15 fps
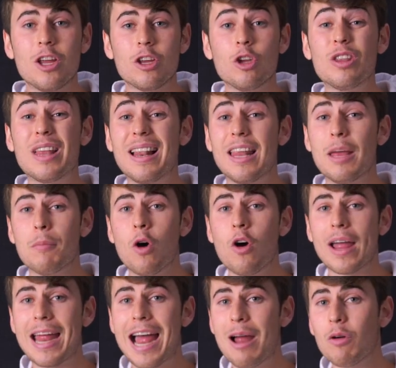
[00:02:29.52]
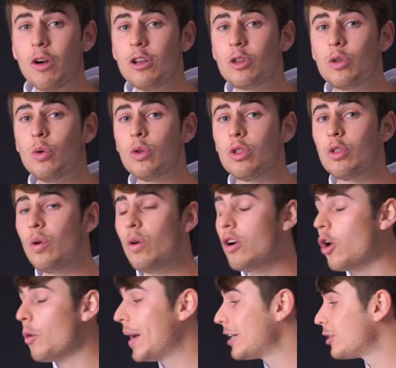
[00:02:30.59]
you tell them, okay, I'm going to turn
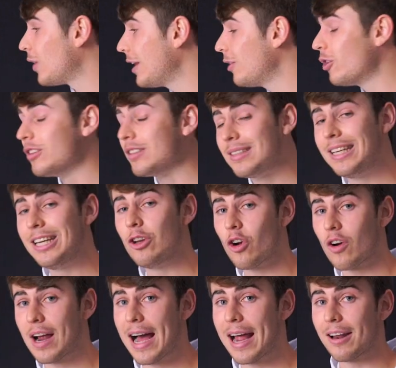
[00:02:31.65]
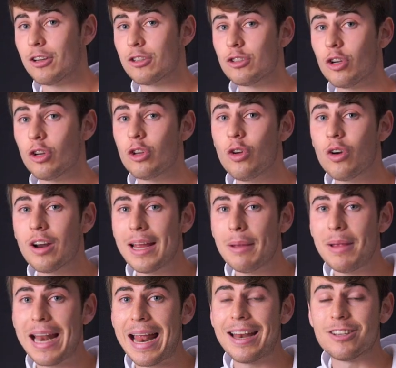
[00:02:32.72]
over so I don't see your card. So you're
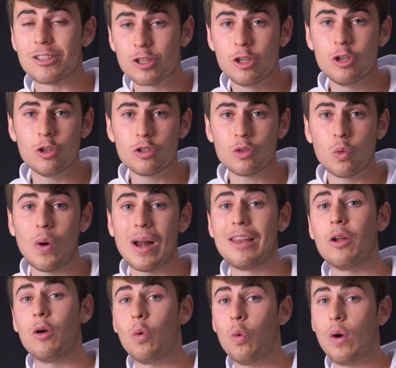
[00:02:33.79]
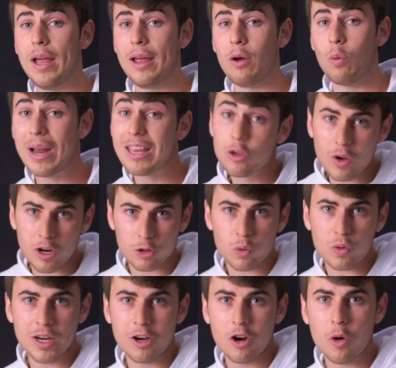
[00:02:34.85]
giving an excuse while you are
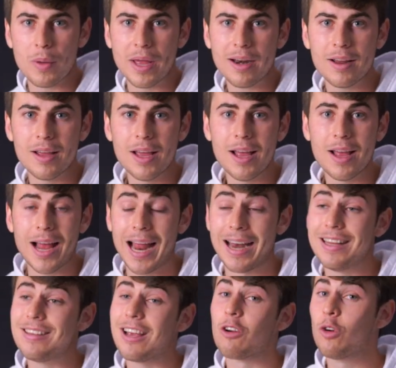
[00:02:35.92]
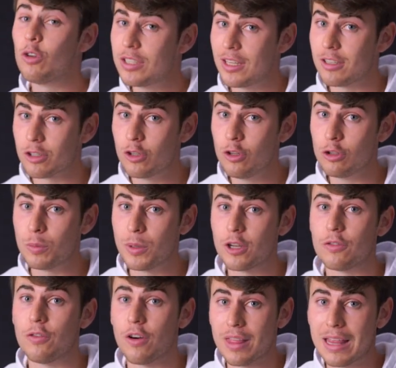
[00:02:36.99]
turning over, and it's a good excuse, because
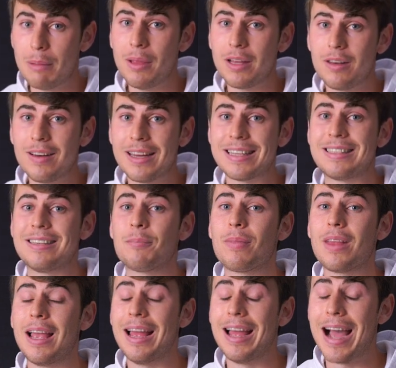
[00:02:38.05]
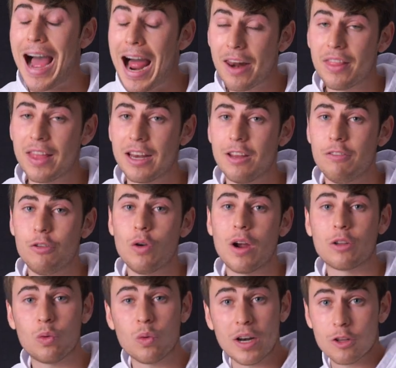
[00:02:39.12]
for them the trick is harder if you are
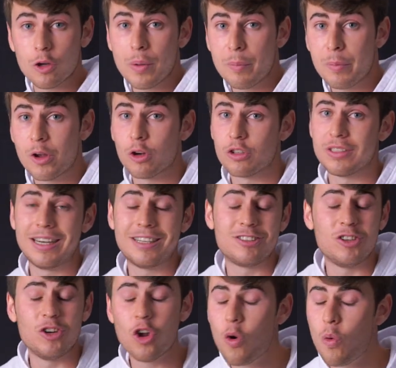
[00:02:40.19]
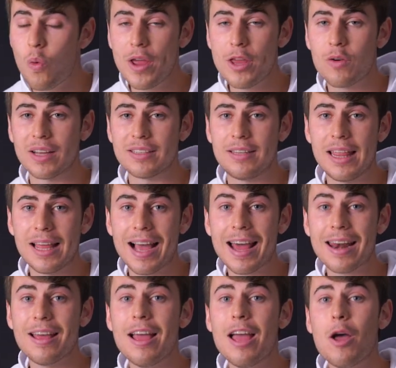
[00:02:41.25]
turning it over, because there's no way you can see the
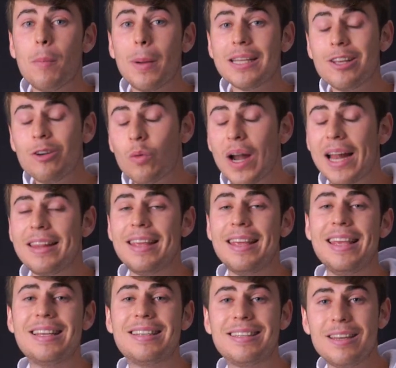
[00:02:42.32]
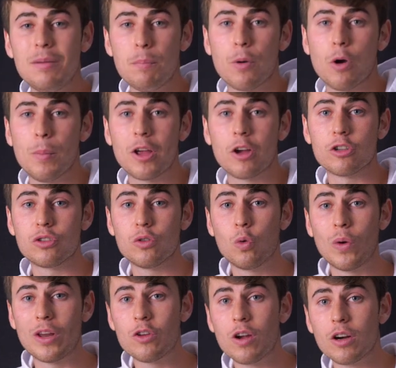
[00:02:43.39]
card. But in reality it's simple, because
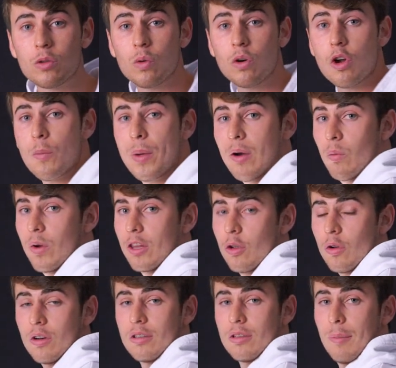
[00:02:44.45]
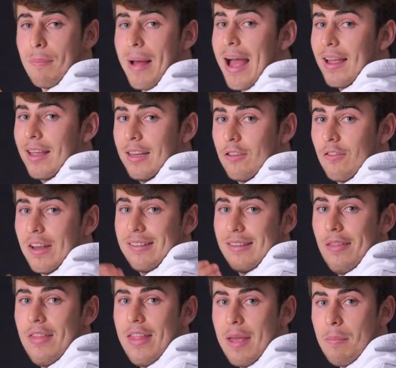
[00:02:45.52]
when you are turned over, when your back is
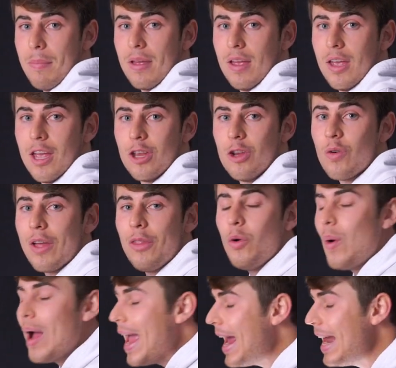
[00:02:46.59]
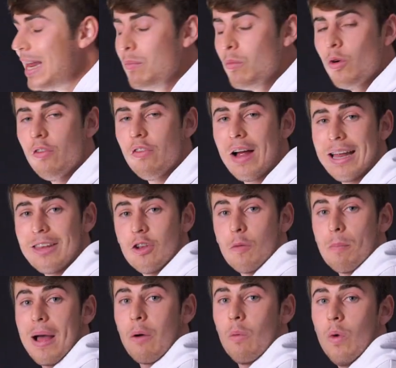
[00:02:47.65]
facing them, you can do any move and your
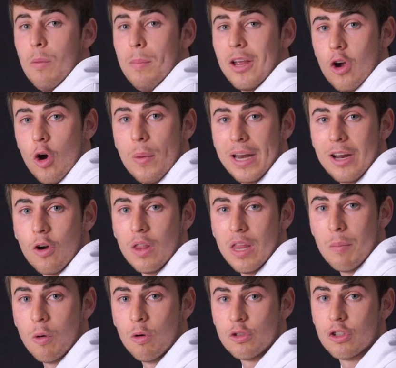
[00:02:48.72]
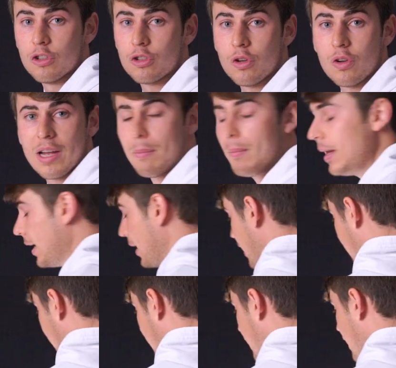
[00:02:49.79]
back will be covering all the motion. So you can be
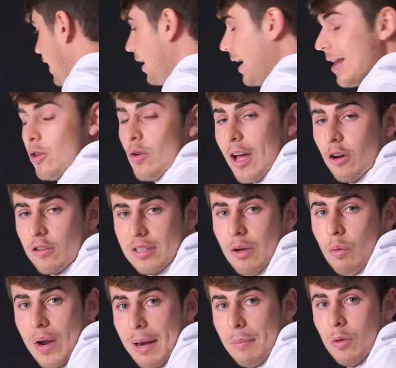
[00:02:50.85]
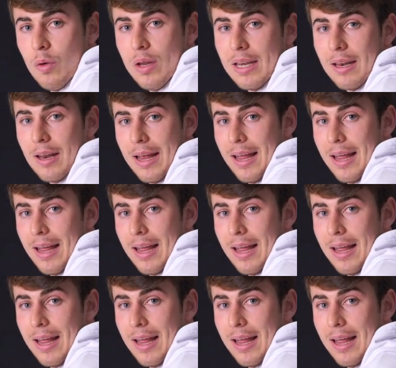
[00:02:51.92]
here and you cannot see what I'm doing